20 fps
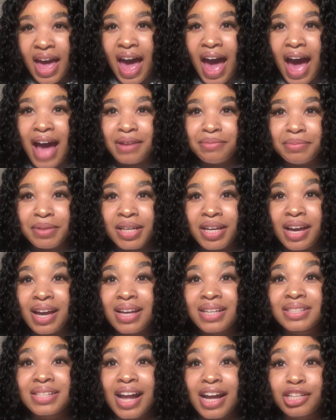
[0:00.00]
and
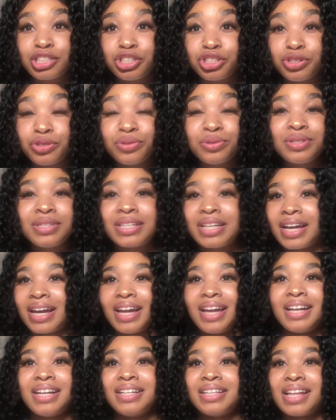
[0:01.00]
because I choose to
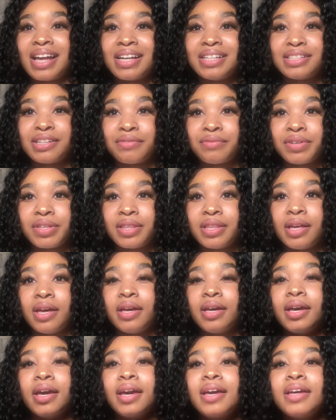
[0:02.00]
analyze
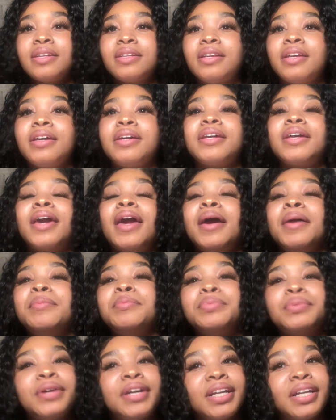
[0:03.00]
everything, it can
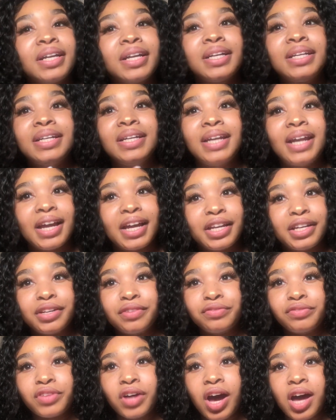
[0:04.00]
bring negative
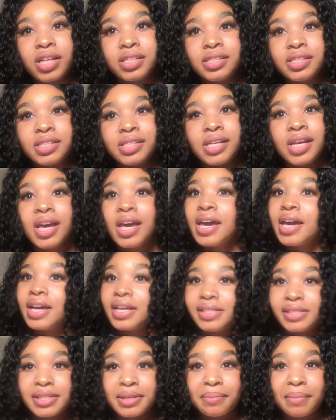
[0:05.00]
thoughts
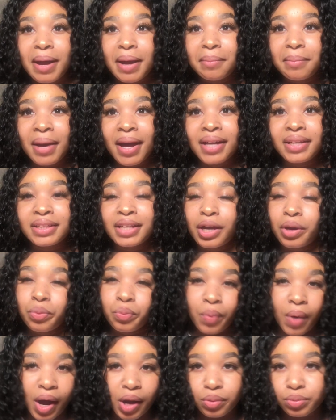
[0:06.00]
into my mind. Like,
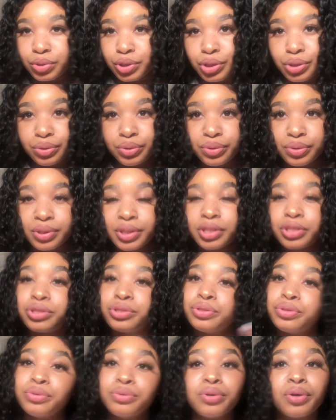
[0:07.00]
why would you do
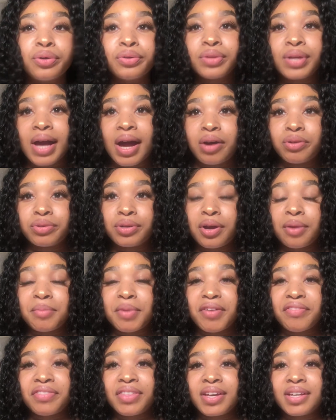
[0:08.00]
this? You know the outcome
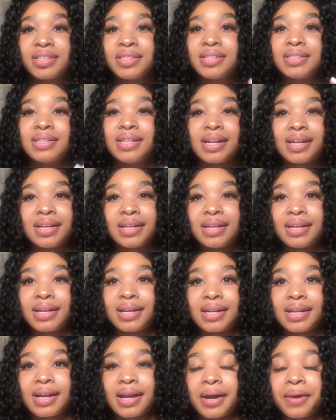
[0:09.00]
of this, da da
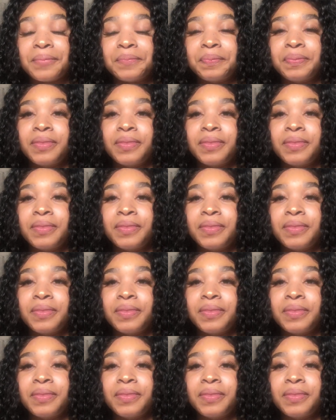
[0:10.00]
da da.